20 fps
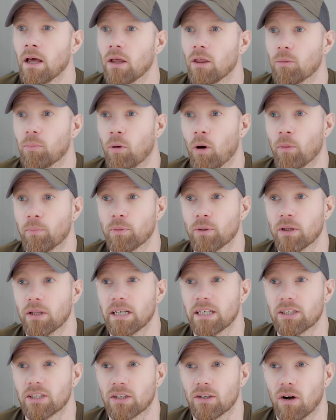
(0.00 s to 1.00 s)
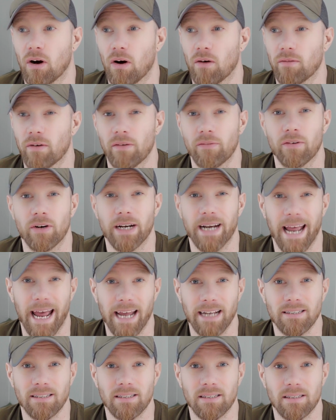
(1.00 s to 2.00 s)
The population of
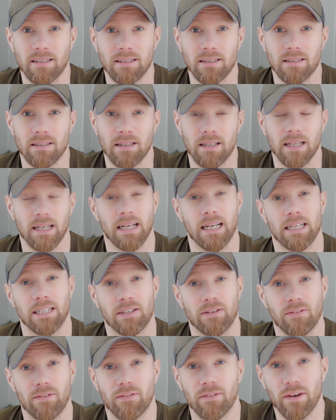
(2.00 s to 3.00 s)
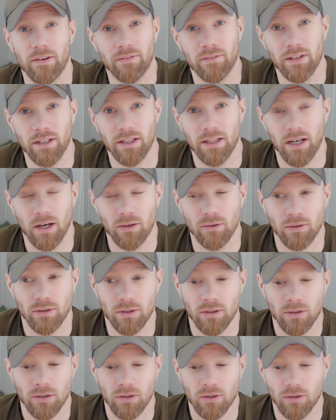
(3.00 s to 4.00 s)
Inverness is
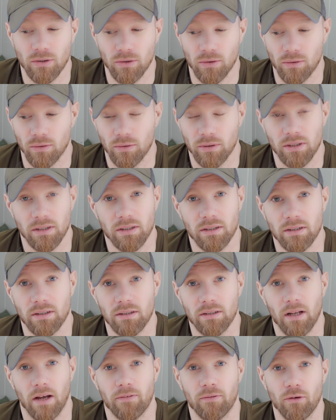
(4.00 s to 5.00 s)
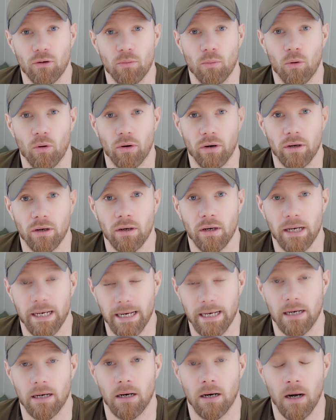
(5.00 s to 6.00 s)
50,000, so there's a few more
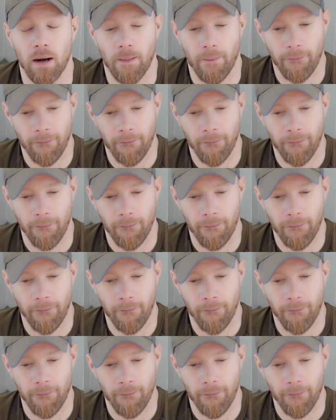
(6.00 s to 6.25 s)
here.